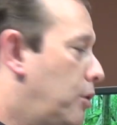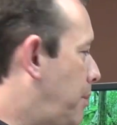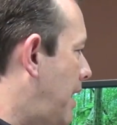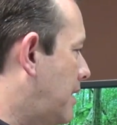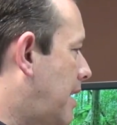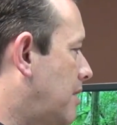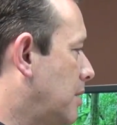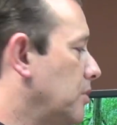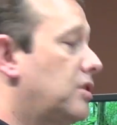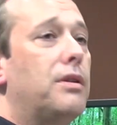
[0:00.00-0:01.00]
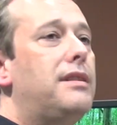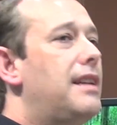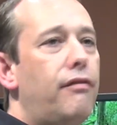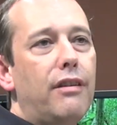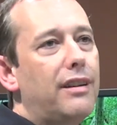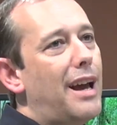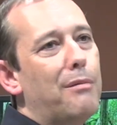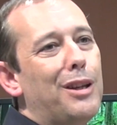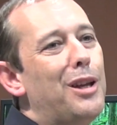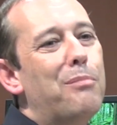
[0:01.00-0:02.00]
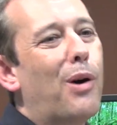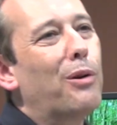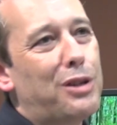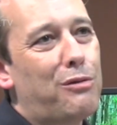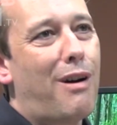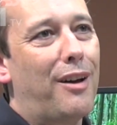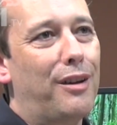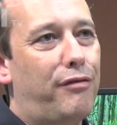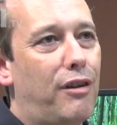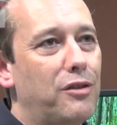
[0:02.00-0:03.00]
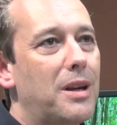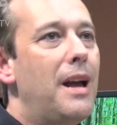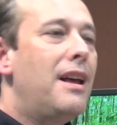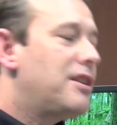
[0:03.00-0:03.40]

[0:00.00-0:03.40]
would be accessible to a different camera that you bolted right on the front.